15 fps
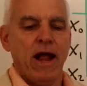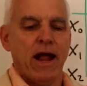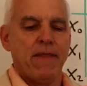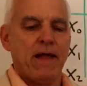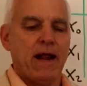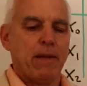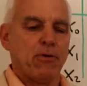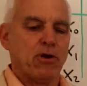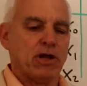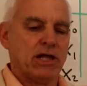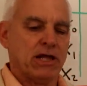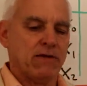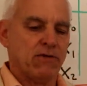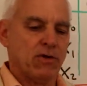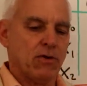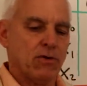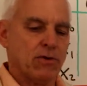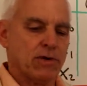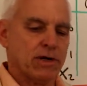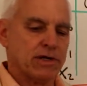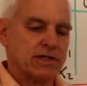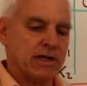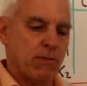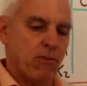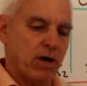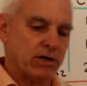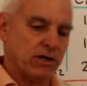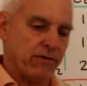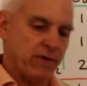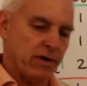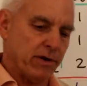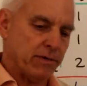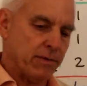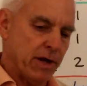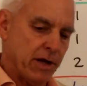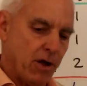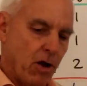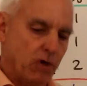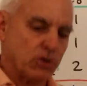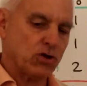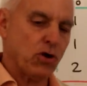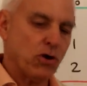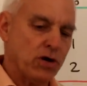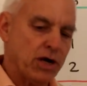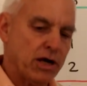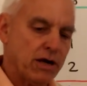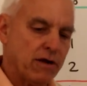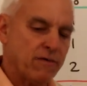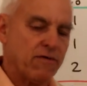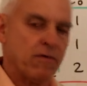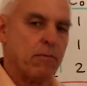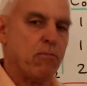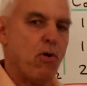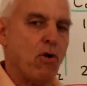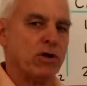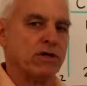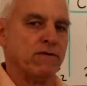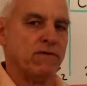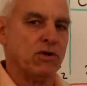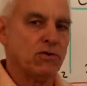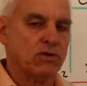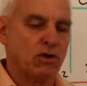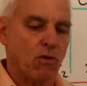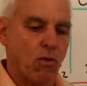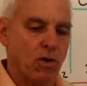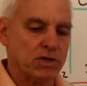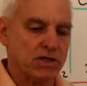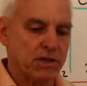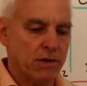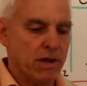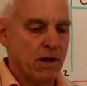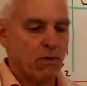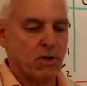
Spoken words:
And then I'm going to give you somewhat of an alternative point of view towards it,